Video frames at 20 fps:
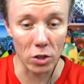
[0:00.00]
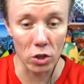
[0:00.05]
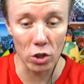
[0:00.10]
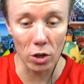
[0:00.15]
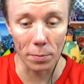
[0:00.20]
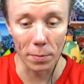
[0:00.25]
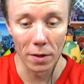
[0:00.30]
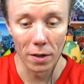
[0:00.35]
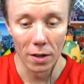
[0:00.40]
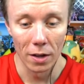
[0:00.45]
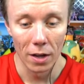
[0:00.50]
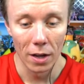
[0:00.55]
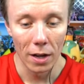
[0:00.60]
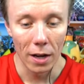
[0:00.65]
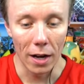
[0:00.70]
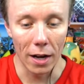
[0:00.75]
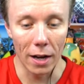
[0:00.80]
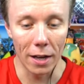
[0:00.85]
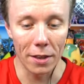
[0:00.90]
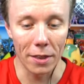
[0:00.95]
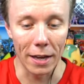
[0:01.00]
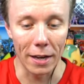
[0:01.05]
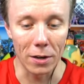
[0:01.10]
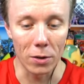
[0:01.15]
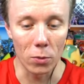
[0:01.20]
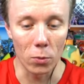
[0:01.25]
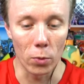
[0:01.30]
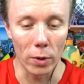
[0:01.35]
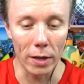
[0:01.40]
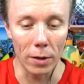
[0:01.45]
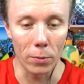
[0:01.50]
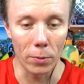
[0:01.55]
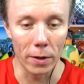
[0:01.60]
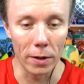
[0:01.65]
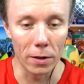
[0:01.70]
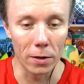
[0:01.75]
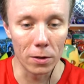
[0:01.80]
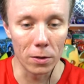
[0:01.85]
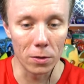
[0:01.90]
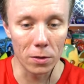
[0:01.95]
the shop. Uh, then we
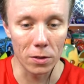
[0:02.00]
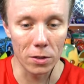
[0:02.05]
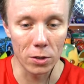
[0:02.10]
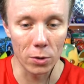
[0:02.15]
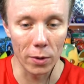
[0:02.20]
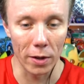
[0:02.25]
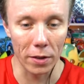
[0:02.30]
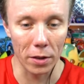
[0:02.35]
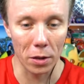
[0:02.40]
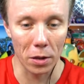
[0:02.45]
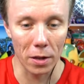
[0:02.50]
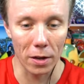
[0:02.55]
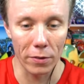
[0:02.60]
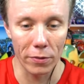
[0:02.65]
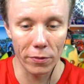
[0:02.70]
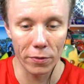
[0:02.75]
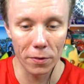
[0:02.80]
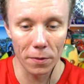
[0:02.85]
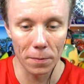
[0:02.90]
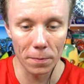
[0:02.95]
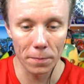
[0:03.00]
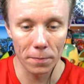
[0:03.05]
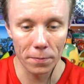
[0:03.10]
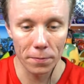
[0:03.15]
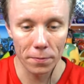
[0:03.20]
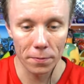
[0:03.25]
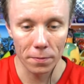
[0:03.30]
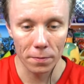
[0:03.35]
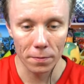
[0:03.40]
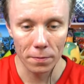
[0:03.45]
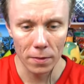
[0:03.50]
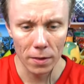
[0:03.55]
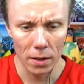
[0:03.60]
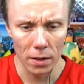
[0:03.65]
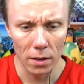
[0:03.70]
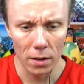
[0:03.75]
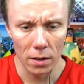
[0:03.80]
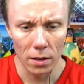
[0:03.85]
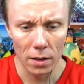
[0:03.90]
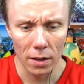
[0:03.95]
will do other stuff.
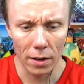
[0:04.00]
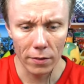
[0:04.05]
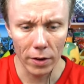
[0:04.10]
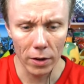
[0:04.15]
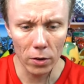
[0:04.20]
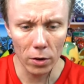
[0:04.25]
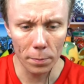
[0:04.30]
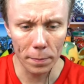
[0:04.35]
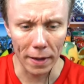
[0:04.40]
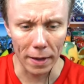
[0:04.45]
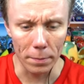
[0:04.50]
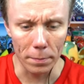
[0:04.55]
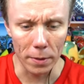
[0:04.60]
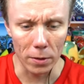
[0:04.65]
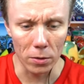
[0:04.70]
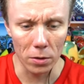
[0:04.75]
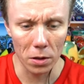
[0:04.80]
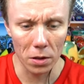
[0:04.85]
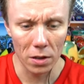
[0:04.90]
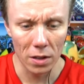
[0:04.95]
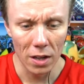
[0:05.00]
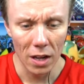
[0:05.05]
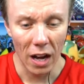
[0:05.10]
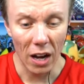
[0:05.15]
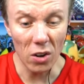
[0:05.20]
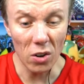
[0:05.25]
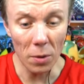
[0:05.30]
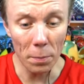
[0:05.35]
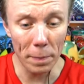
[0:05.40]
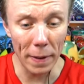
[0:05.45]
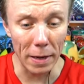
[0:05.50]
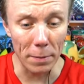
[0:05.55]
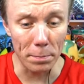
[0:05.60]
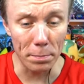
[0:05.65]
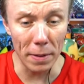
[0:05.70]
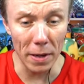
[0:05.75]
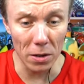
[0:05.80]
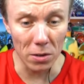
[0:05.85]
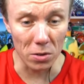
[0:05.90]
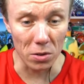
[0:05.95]
Have I got to pay bills? I've got to pay
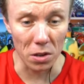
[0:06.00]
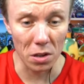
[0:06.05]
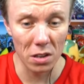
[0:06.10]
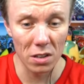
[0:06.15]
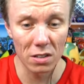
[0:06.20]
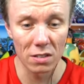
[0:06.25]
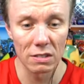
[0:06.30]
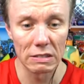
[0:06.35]
bills.